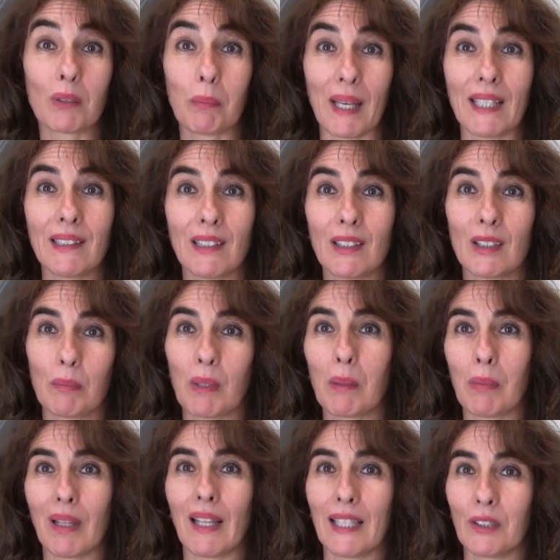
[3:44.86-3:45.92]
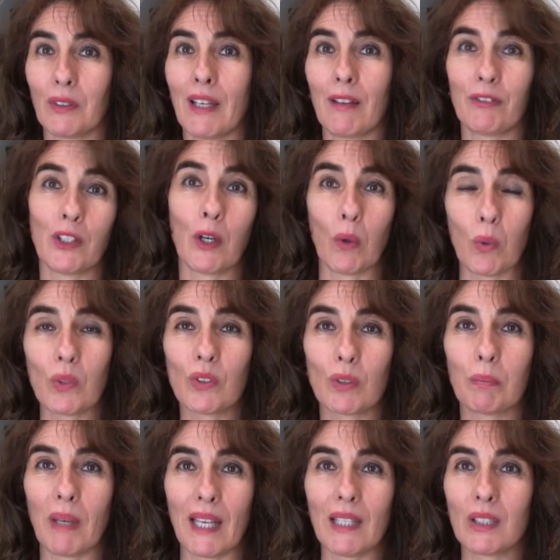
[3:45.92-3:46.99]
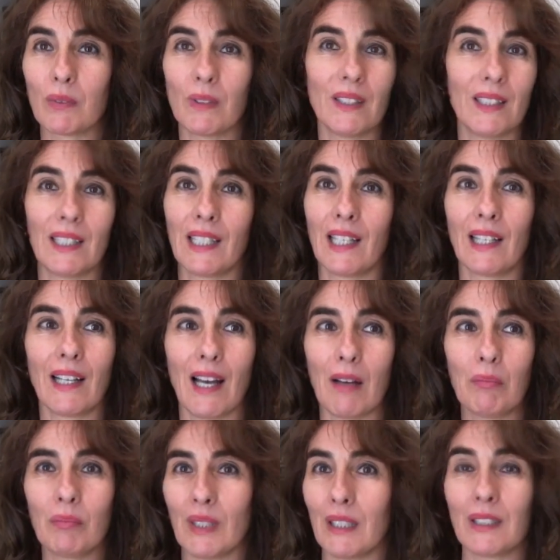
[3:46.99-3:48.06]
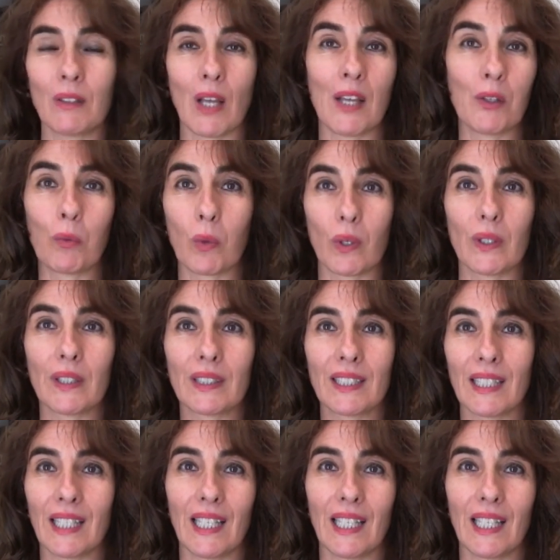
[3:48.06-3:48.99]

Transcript: spaces. People like to have their own space where they can come and work,